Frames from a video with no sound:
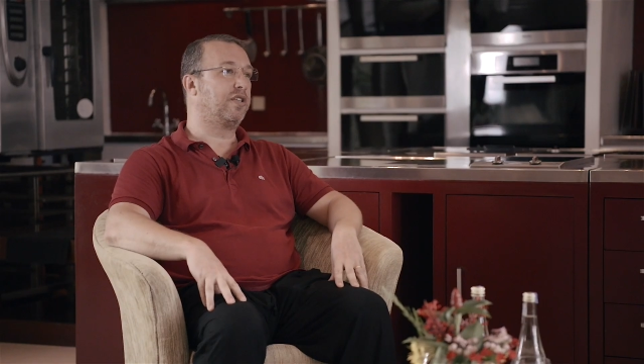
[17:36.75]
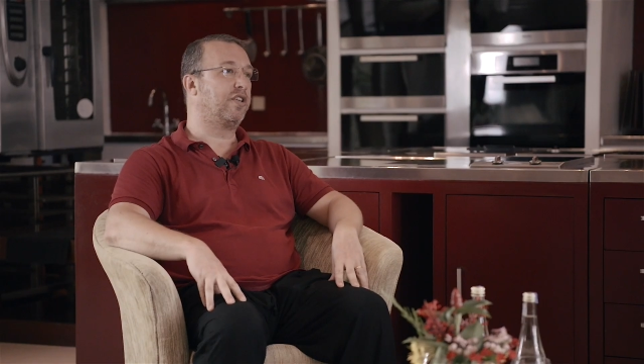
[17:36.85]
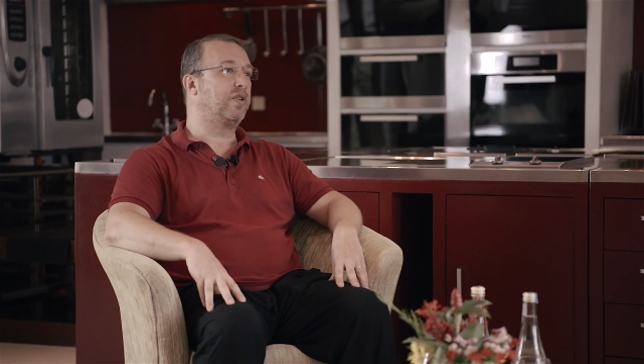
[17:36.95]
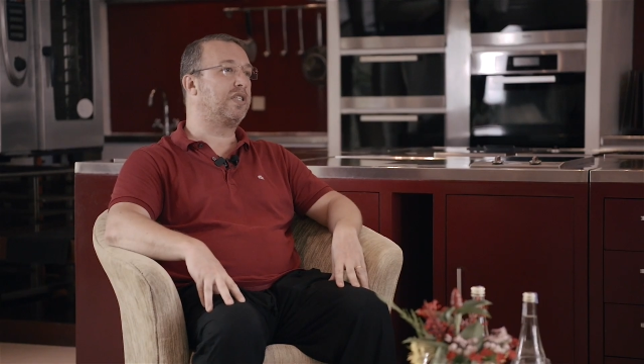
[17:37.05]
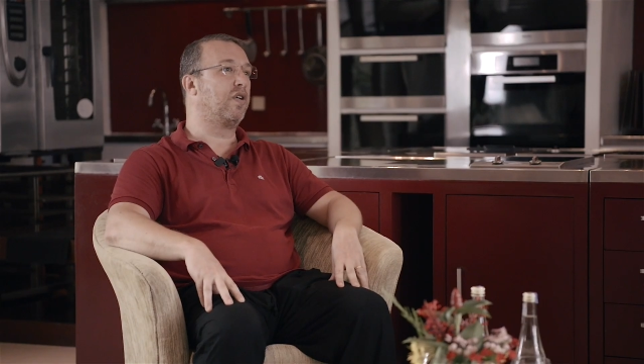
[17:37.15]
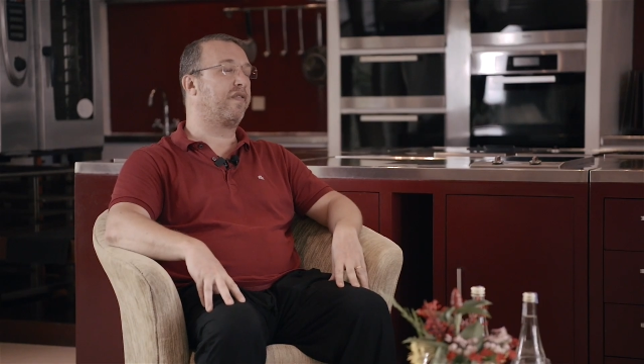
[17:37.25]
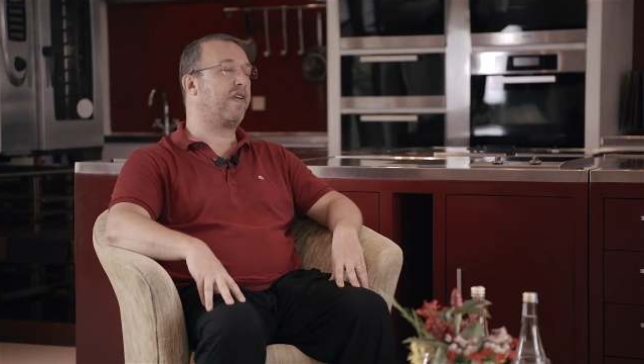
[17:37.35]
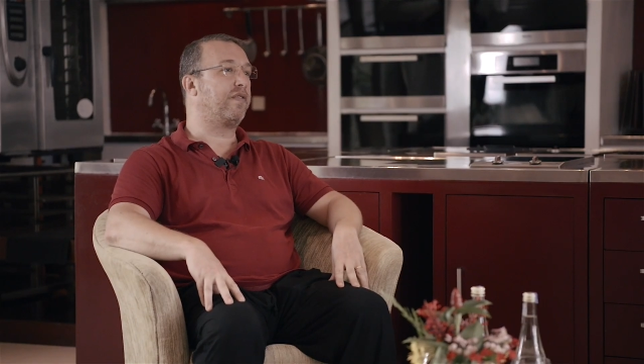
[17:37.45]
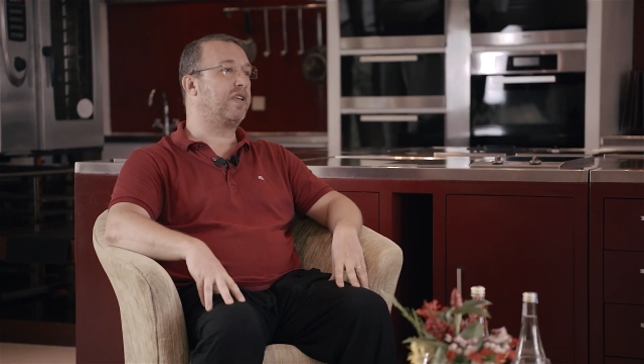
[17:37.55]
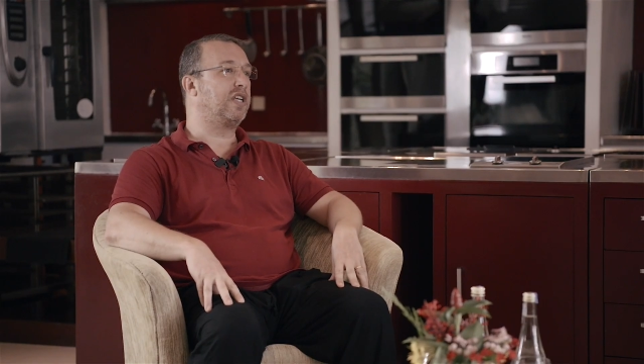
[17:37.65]
There is no
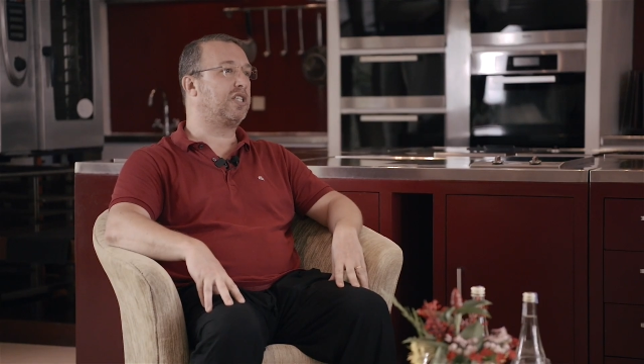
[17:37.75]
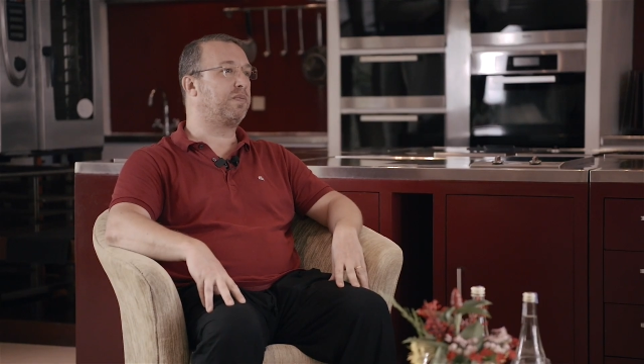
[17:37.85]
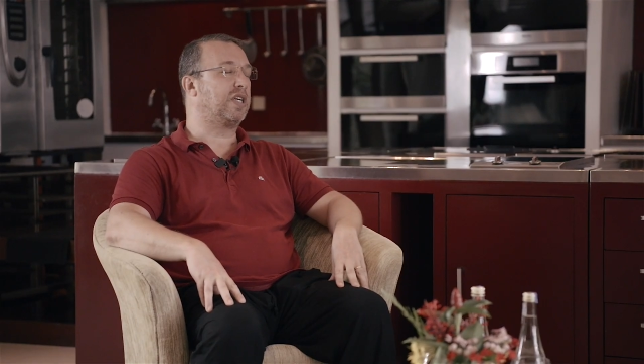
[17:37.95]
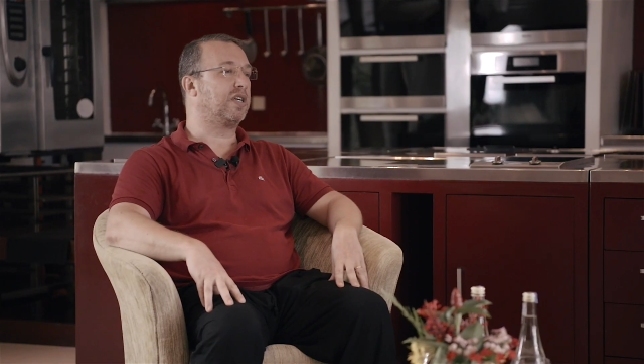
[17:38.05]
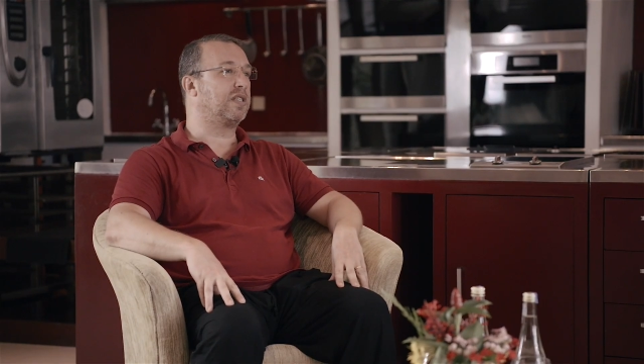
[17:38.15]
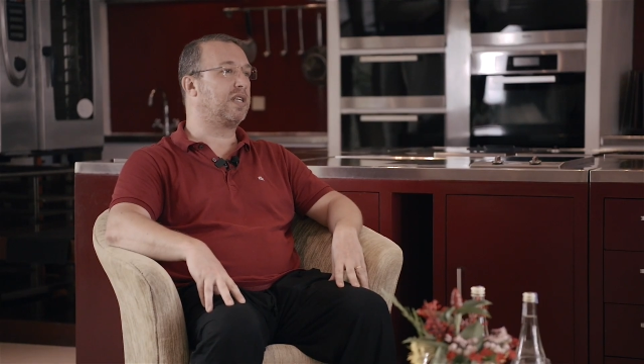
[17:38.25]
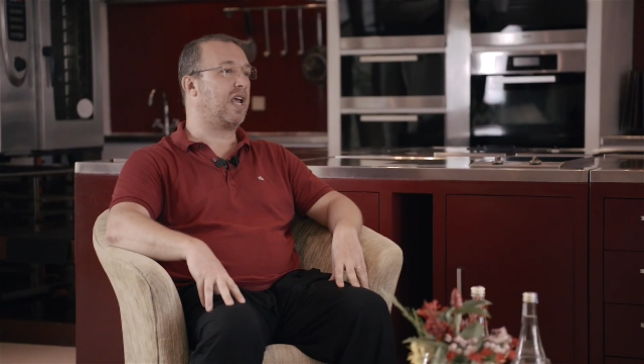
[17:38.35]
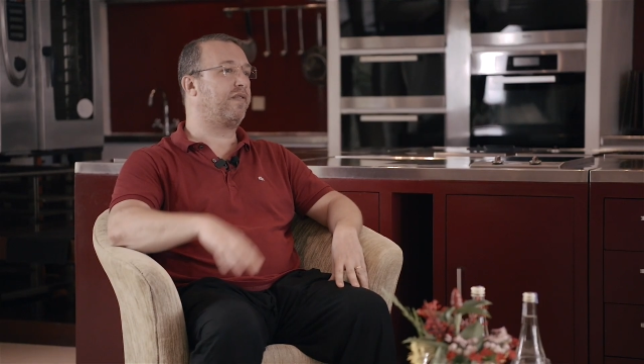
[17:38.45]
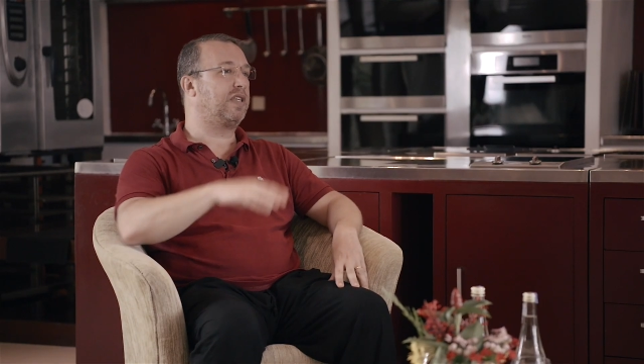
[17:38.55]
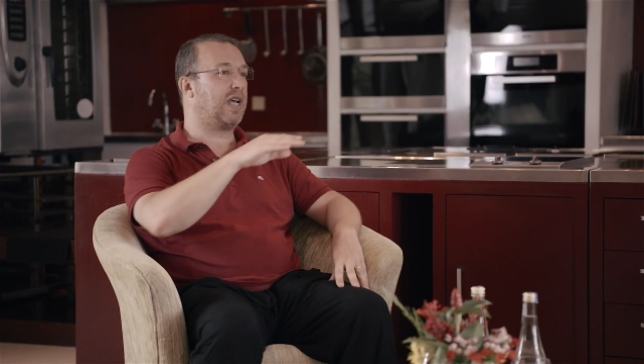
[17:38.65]
favorite dish because
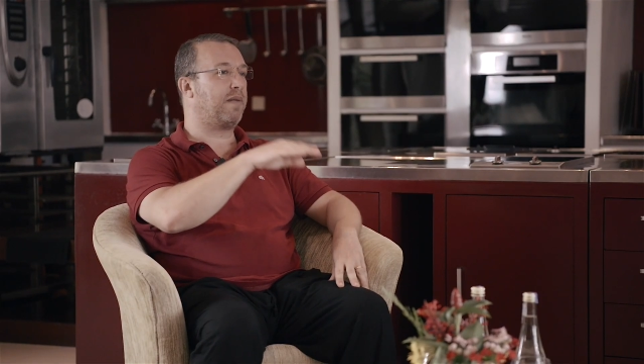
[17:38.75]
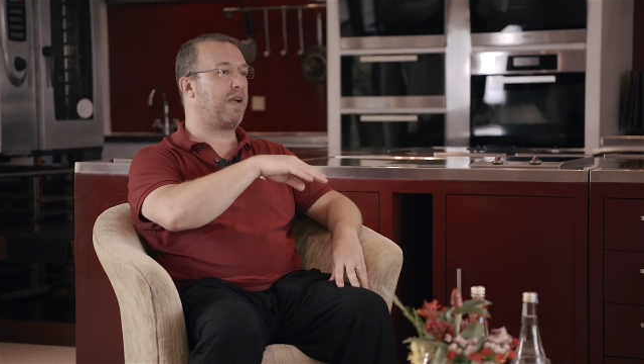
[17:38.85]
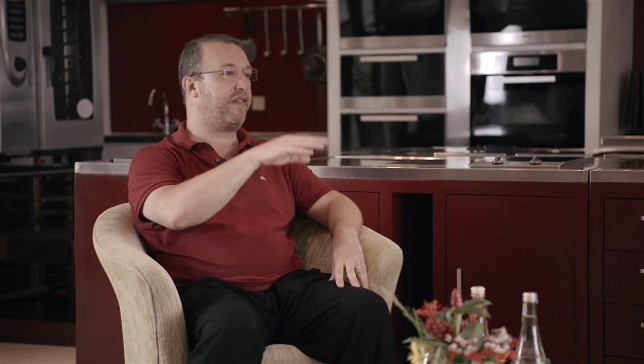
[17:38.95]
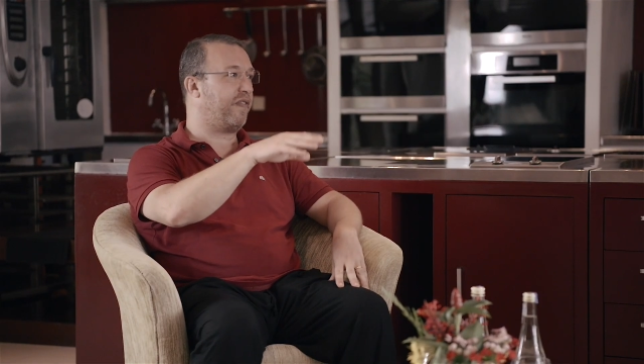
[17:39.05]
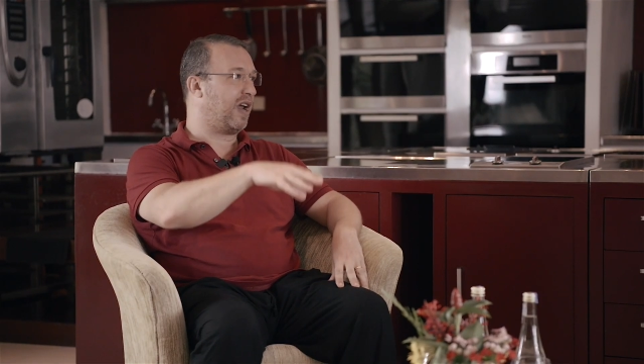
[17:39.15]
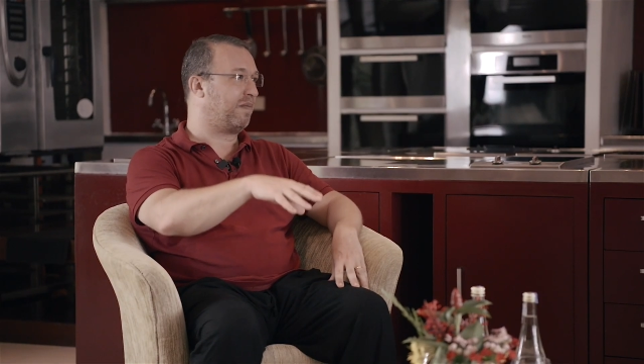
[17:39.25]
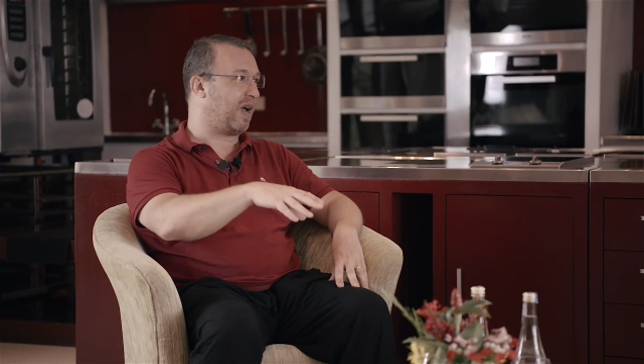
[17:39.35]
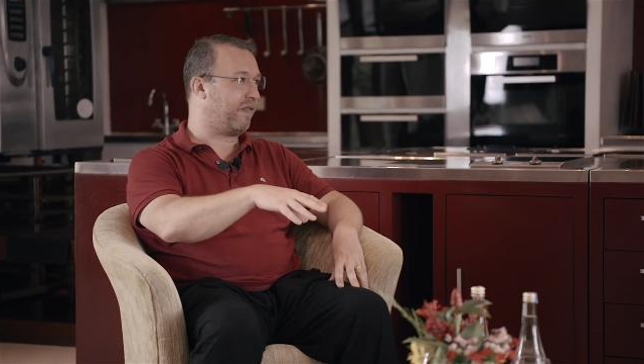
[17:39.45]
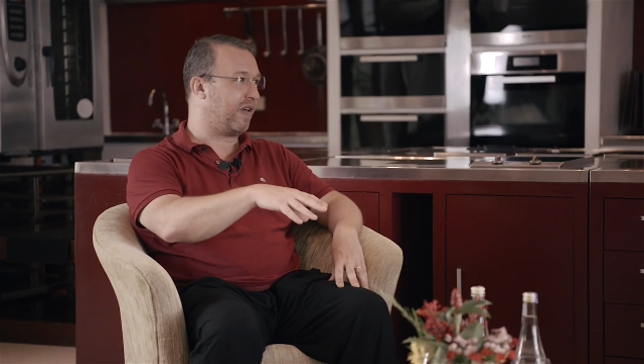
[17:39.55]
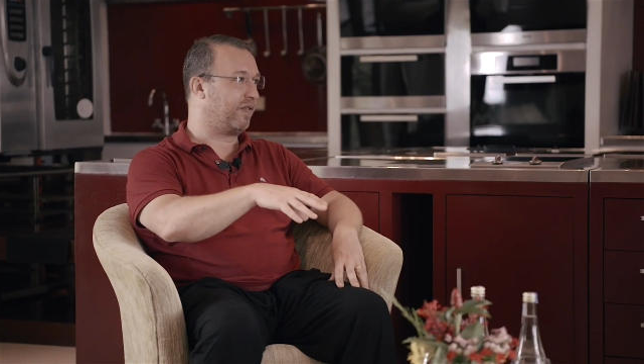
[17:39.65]
every time I find
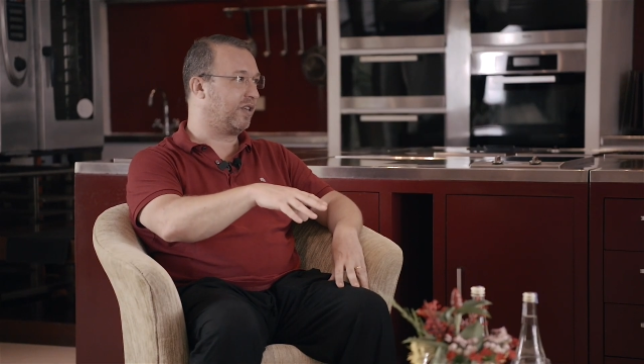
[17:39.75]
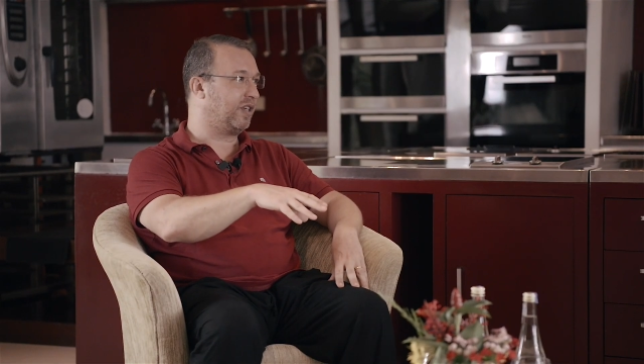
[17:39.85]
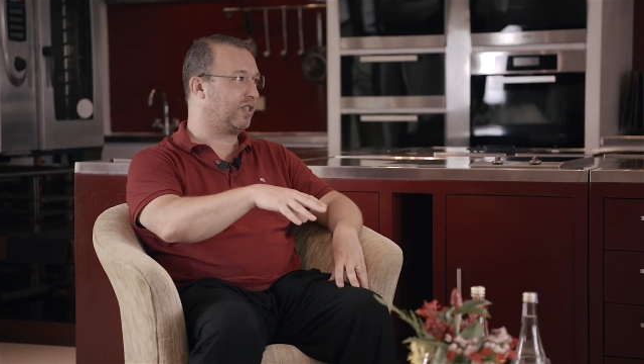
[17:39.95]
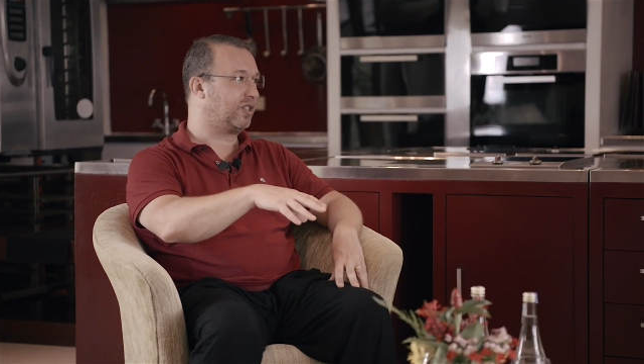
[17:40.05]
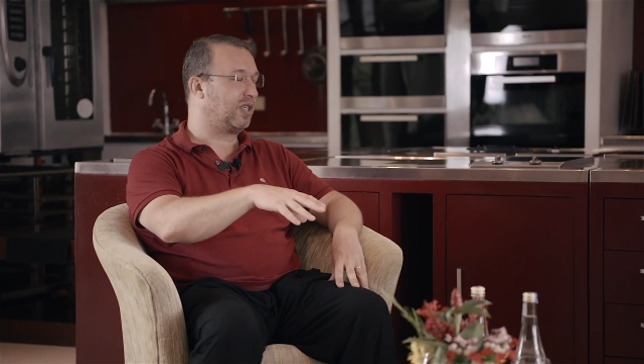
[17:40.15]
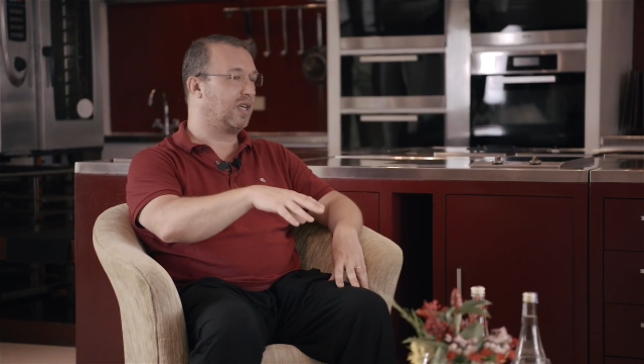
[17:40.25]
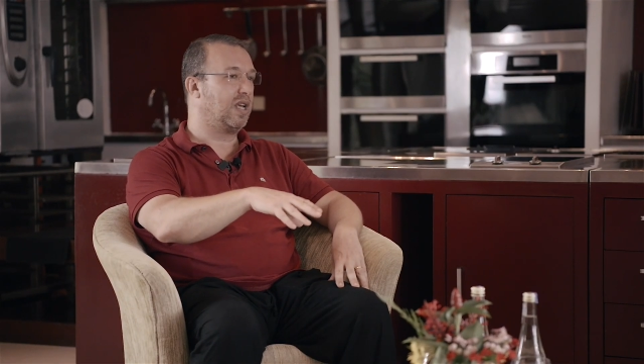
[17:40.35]
my favorite dish,